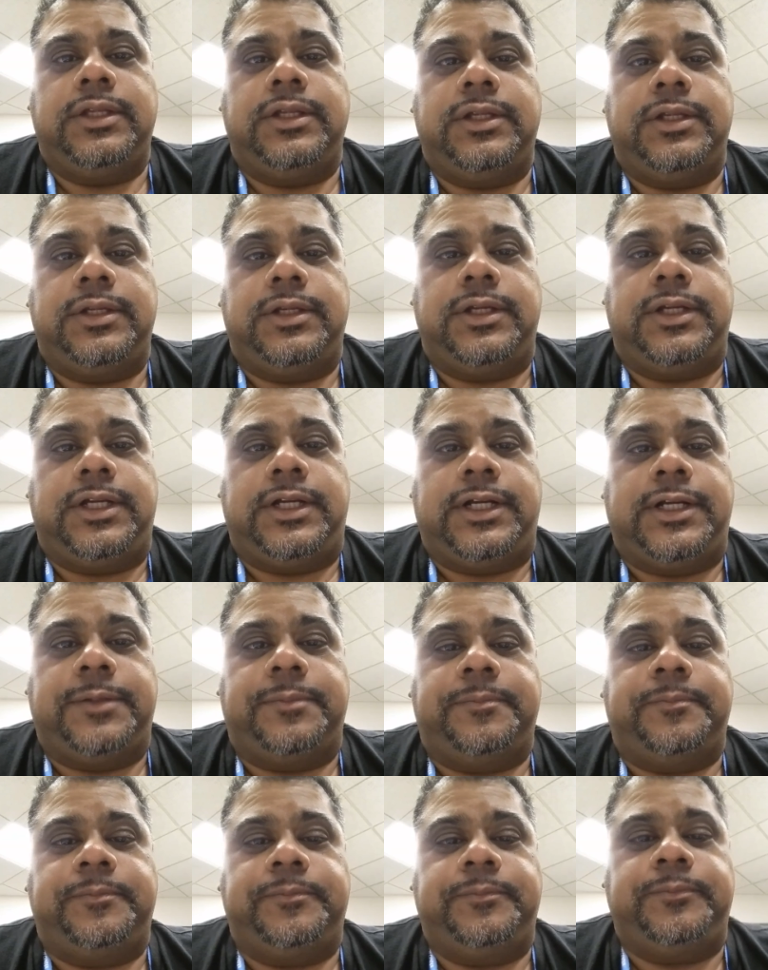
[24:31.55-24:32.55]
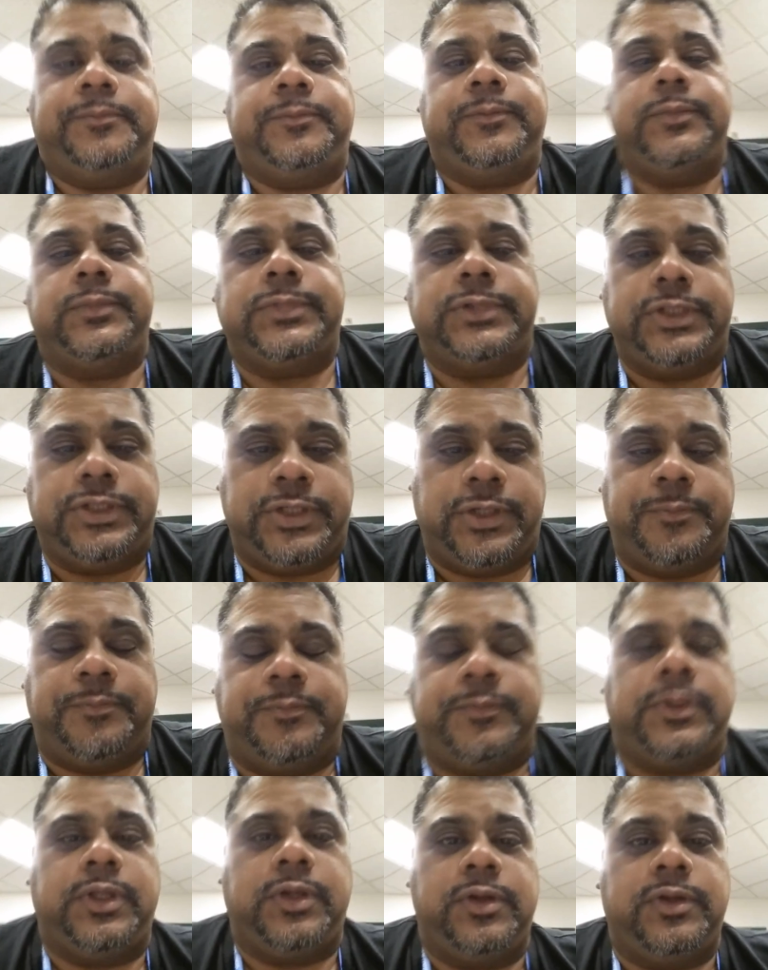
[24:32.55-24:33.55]
So
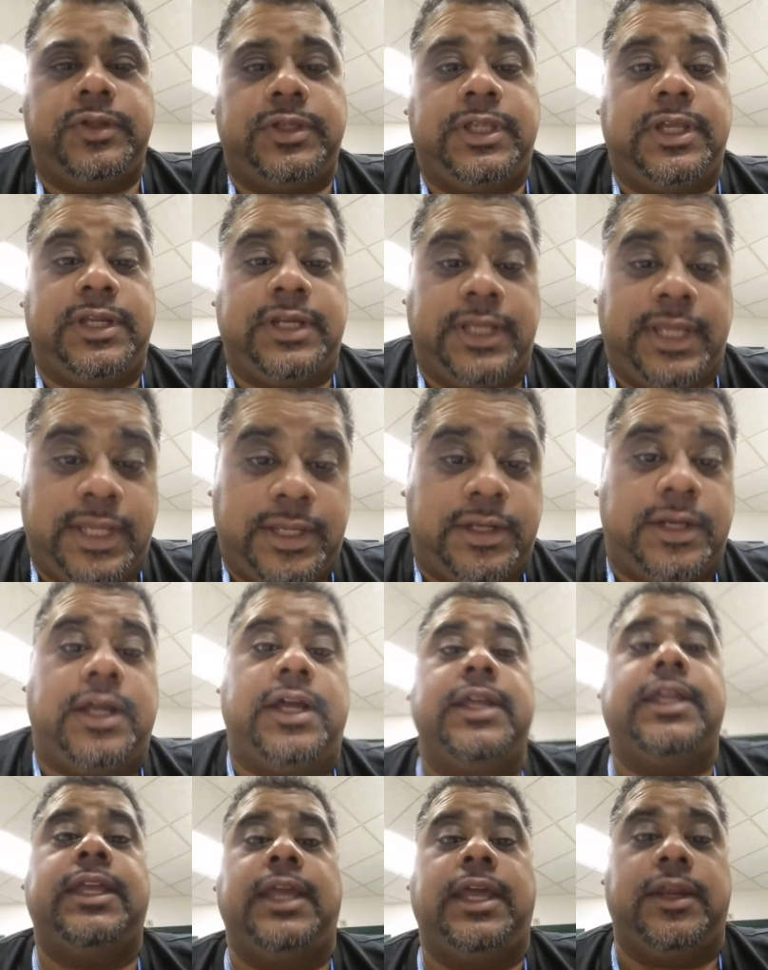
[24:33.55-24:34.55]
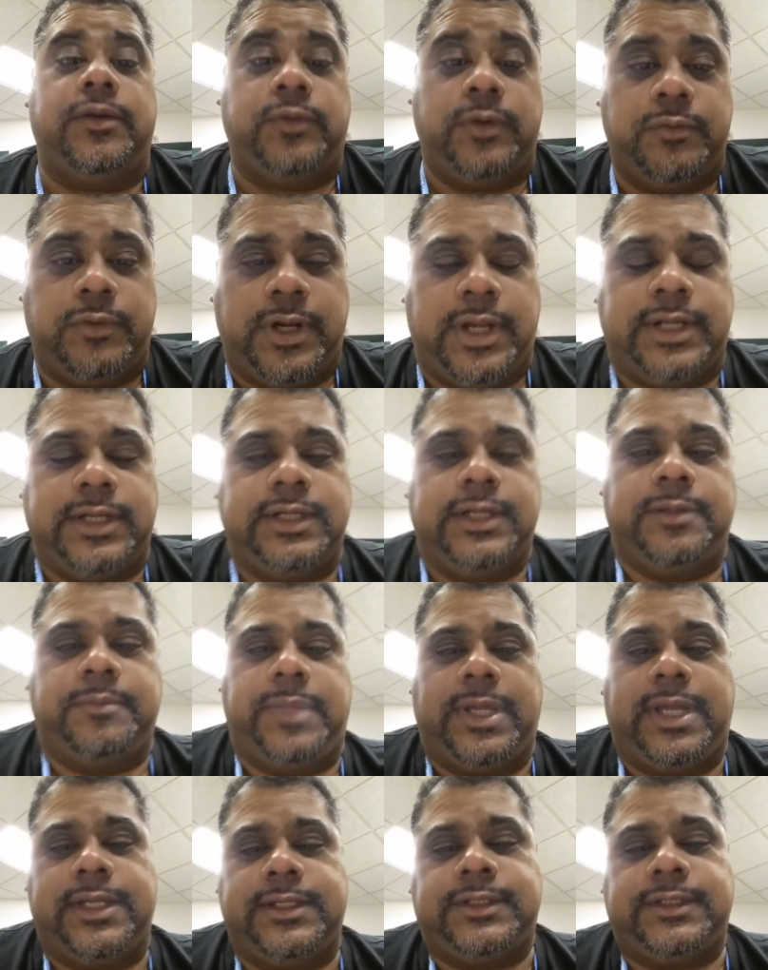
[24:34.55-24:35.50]
then again, we were at an impasse.